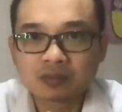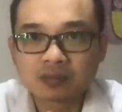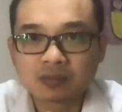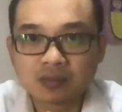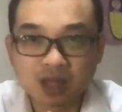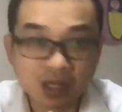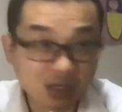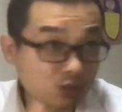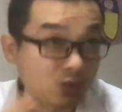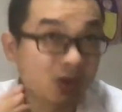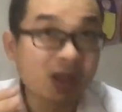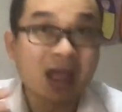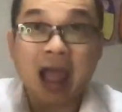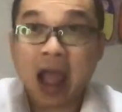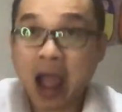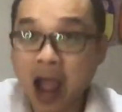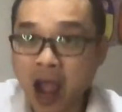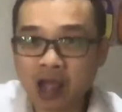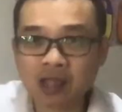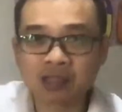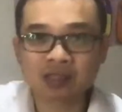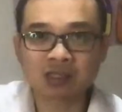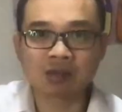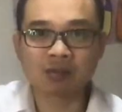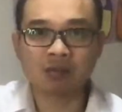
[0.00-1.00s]
That's why I
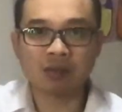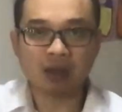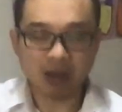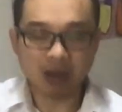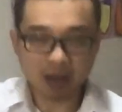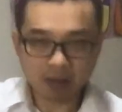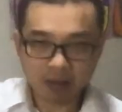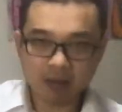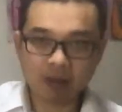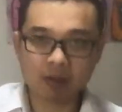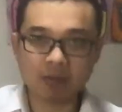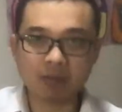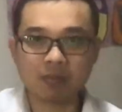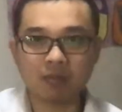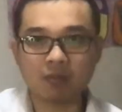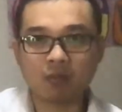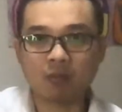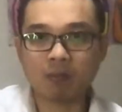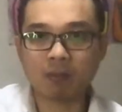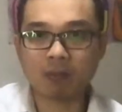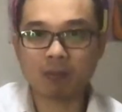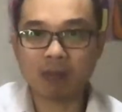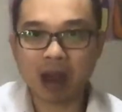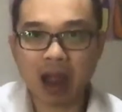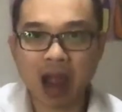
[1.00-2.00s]
hire some.
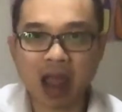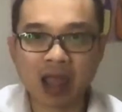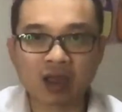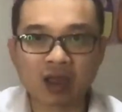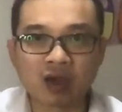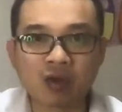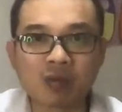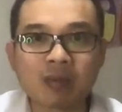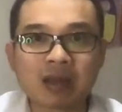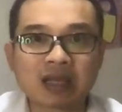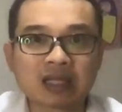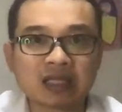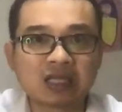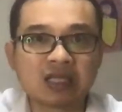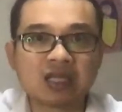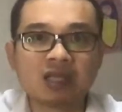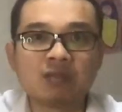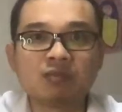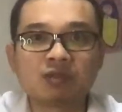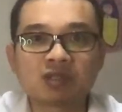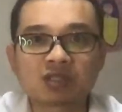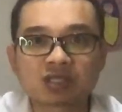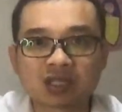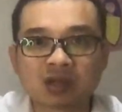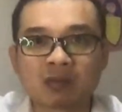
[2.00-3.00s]
I got my team
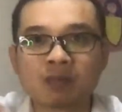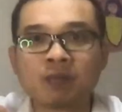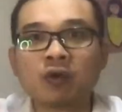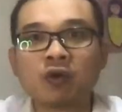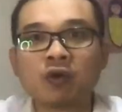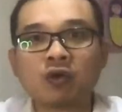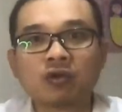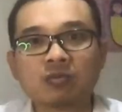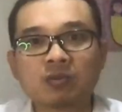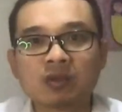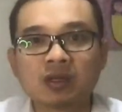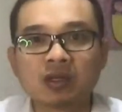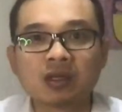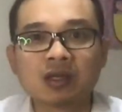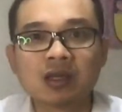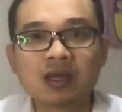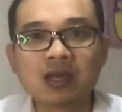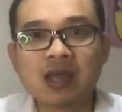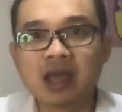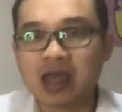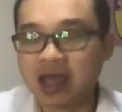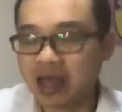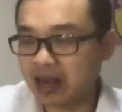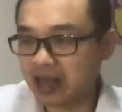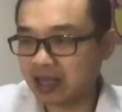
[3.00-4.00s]
to support me,
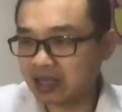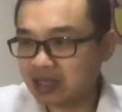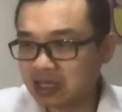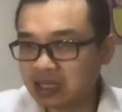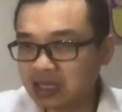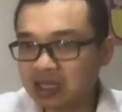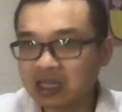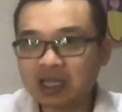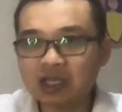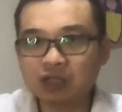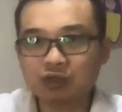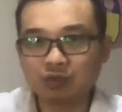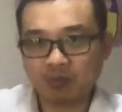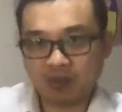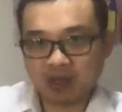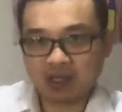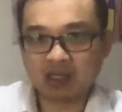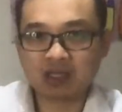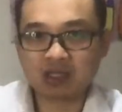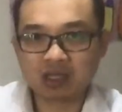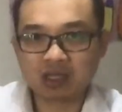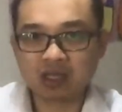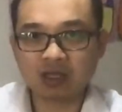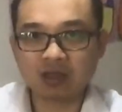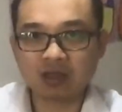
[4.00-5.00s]
and I teach my
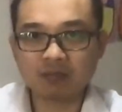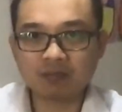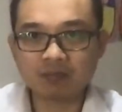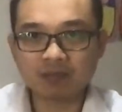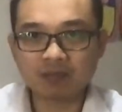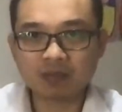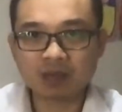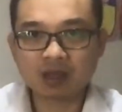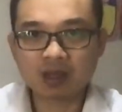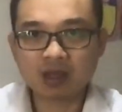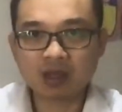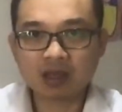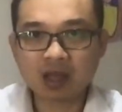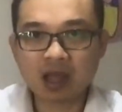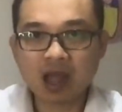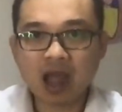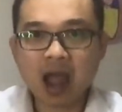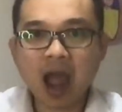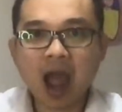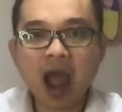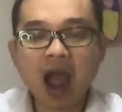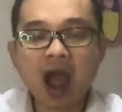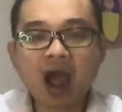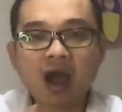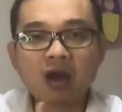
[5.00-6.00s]
team
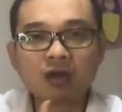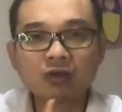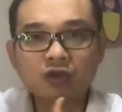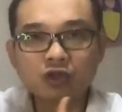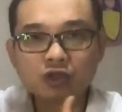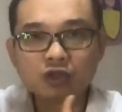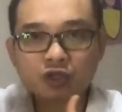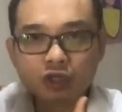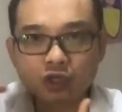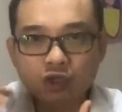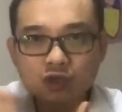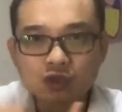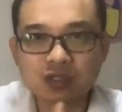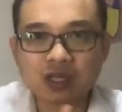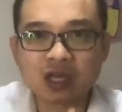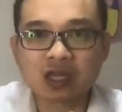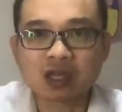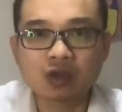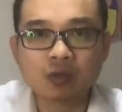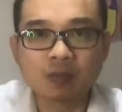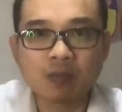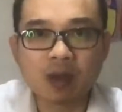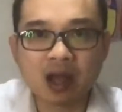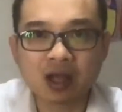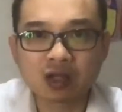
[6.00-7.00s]
how to use
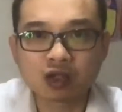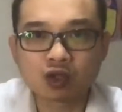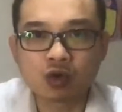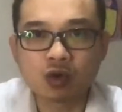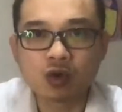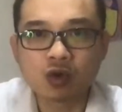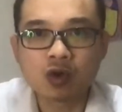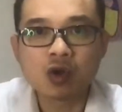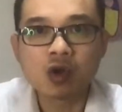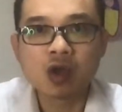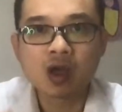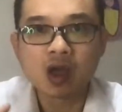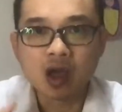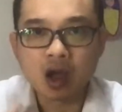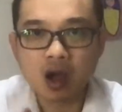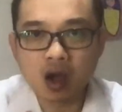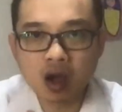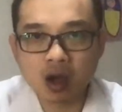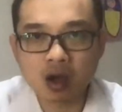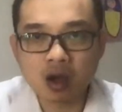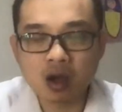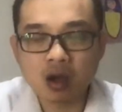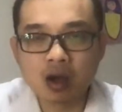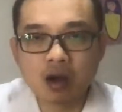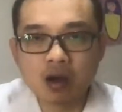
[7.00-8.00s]
acupuncture.
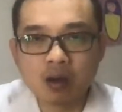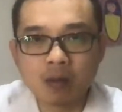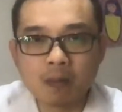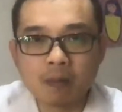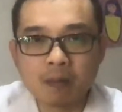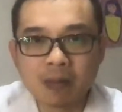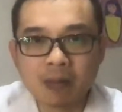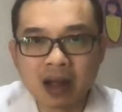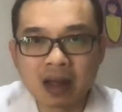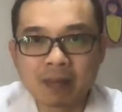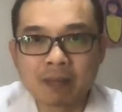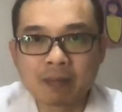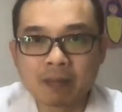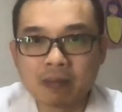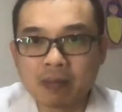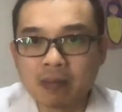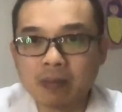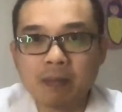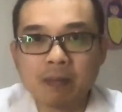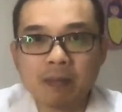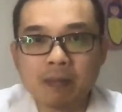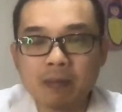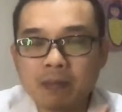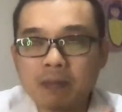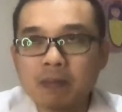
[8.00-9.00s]
My
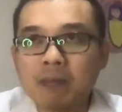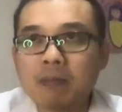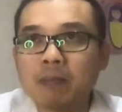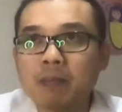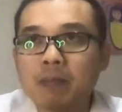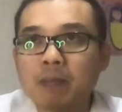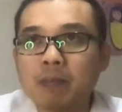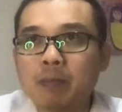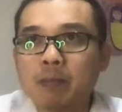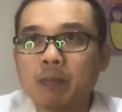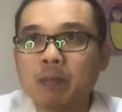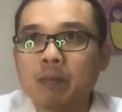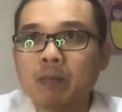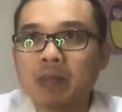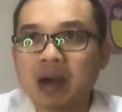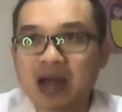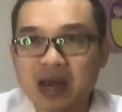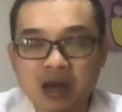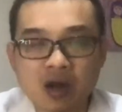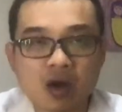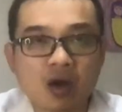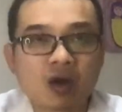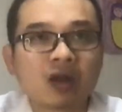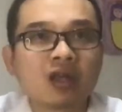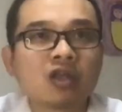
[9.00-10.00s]
my
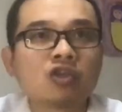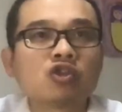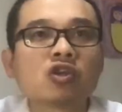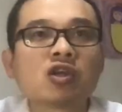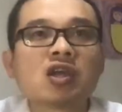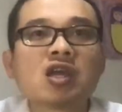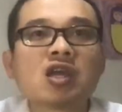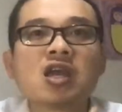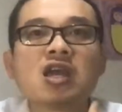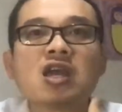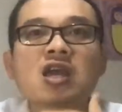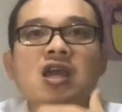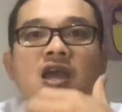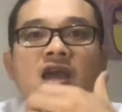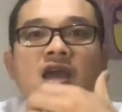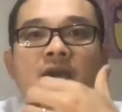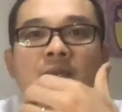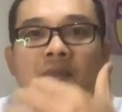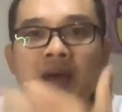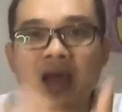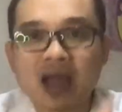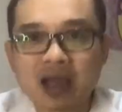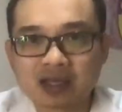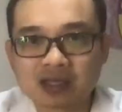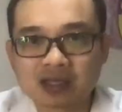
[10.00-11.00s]
knowledge and
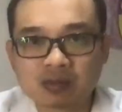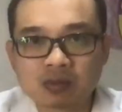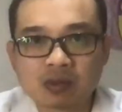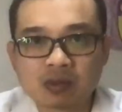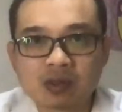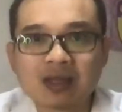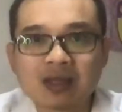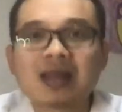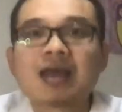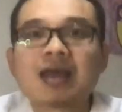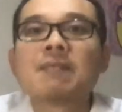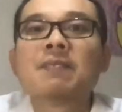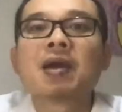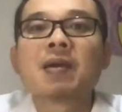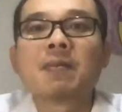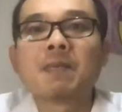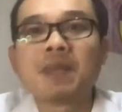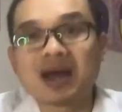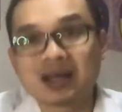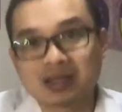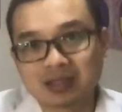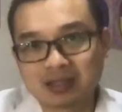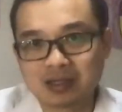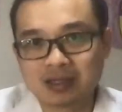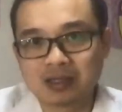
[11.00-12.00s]
my experience and my
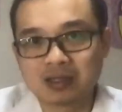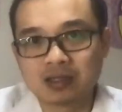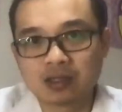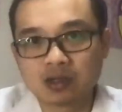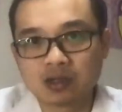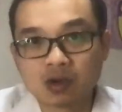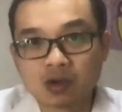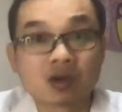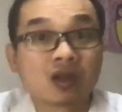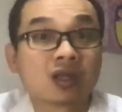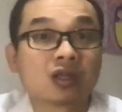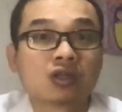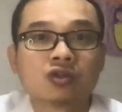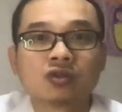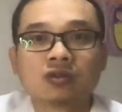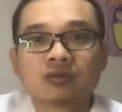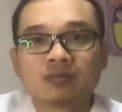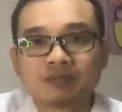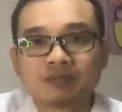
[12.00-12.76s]
master knowledge.